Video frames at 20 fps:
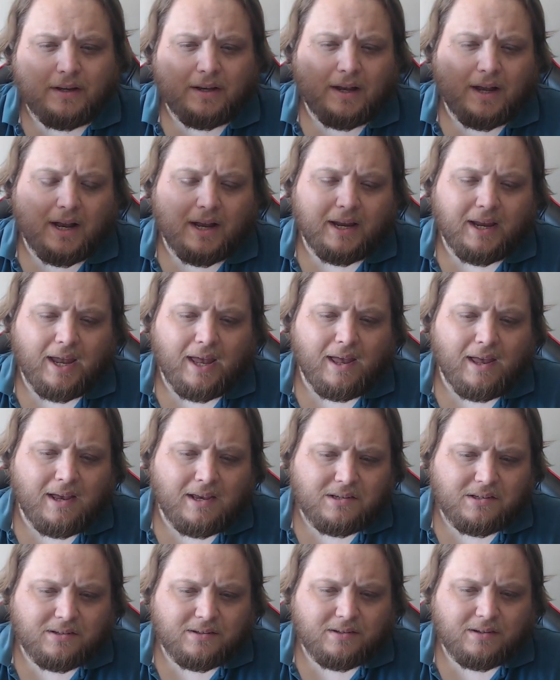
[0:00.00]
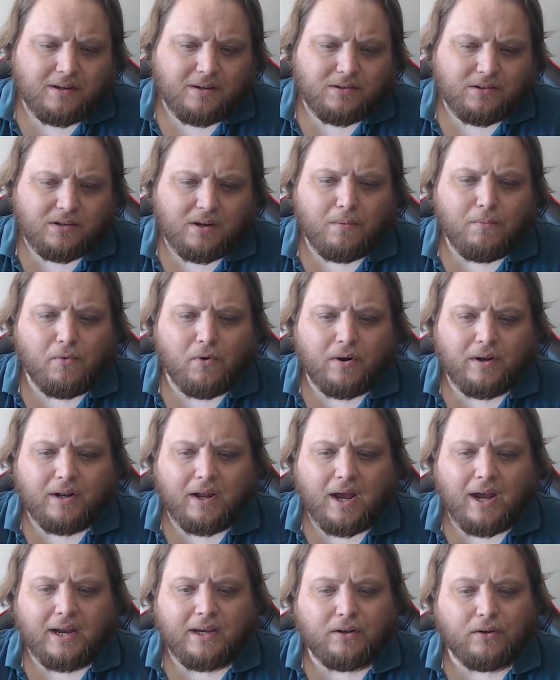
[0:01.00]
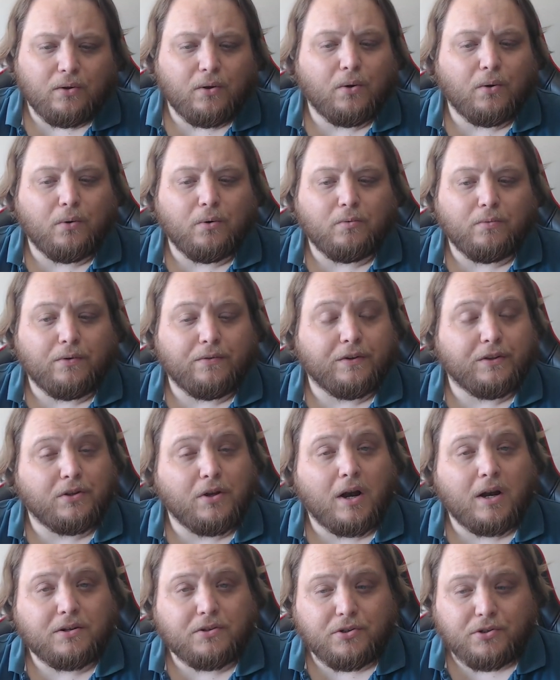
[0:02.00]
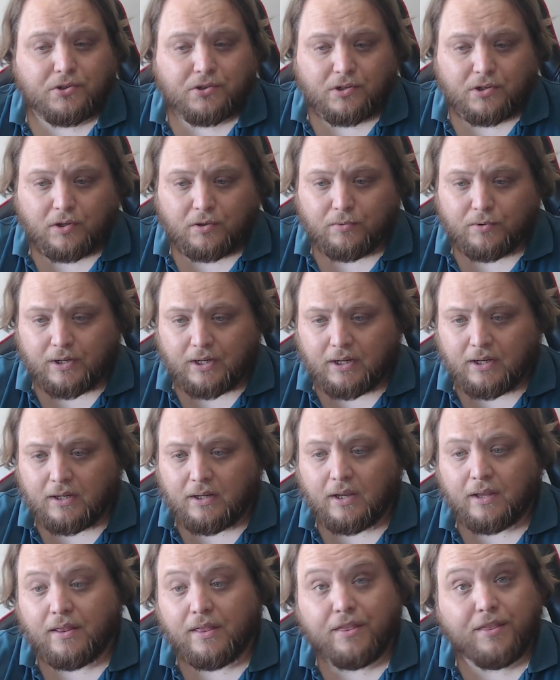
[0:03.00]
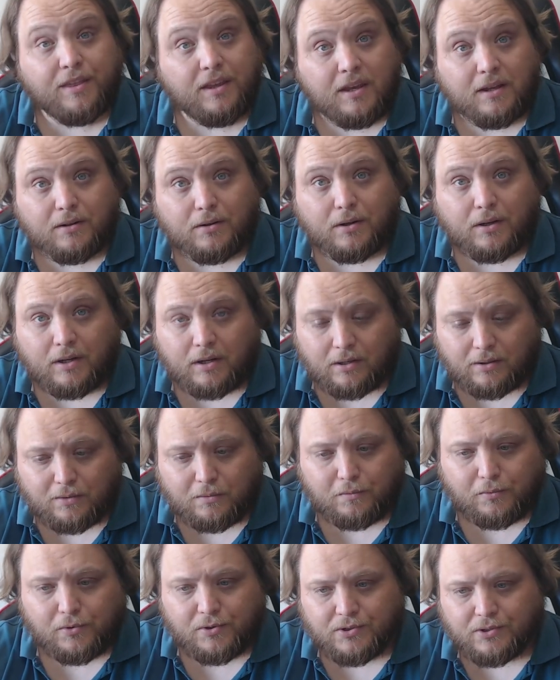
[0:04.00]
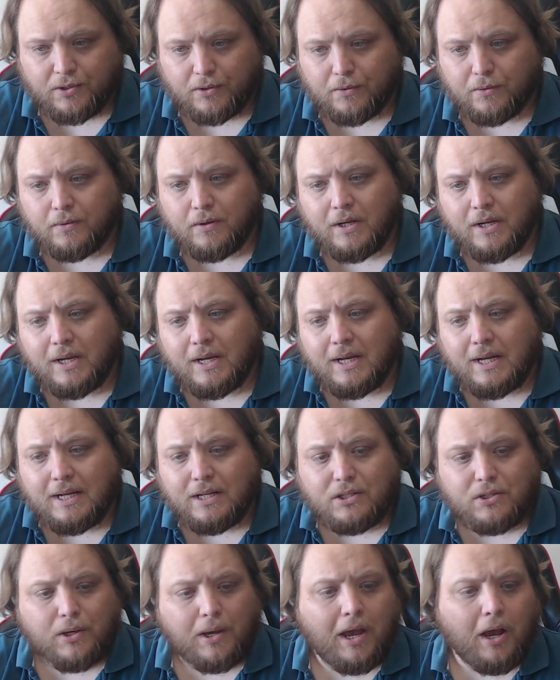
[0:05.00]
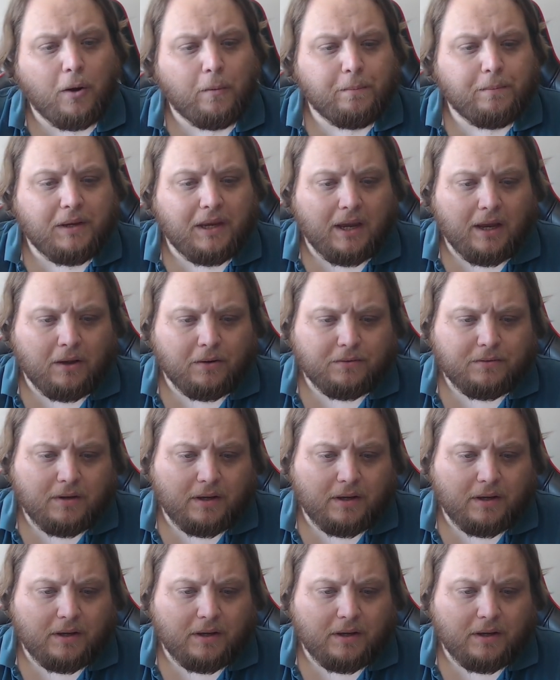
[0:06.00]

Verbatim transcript: I asked someone I know with a doctor's degree in theater here in Brazil to help me out.